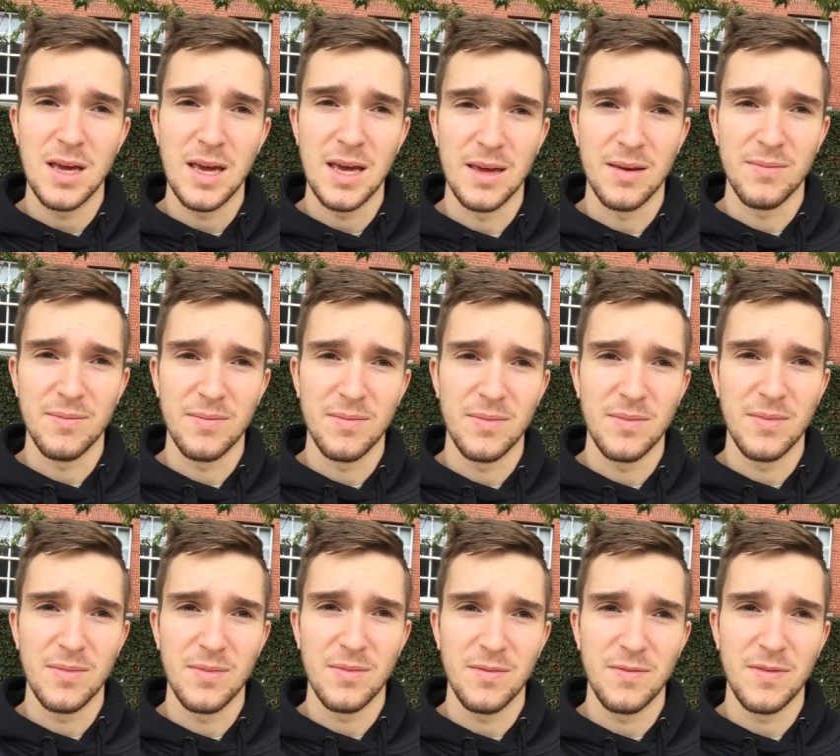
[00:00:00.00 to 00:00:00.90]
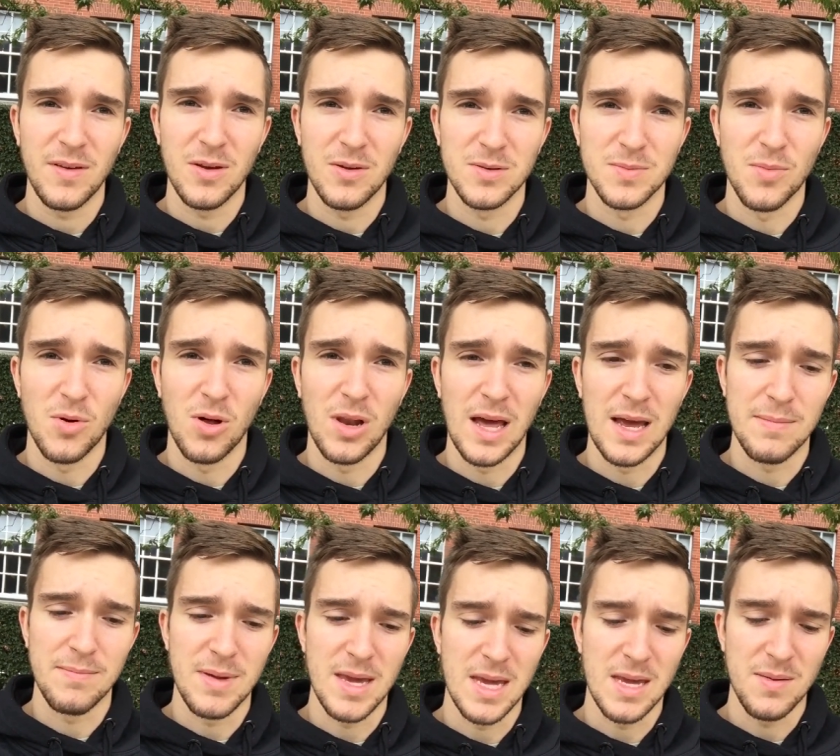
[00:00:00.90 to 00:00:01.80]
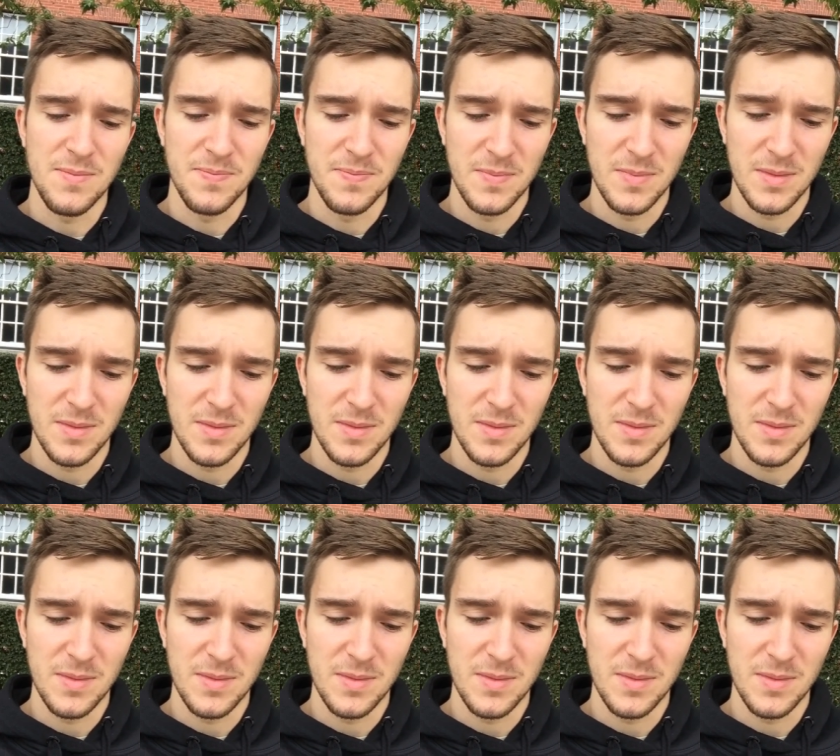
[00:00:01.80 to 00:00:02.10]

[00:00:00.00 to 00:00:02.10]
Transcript: it feels more like me,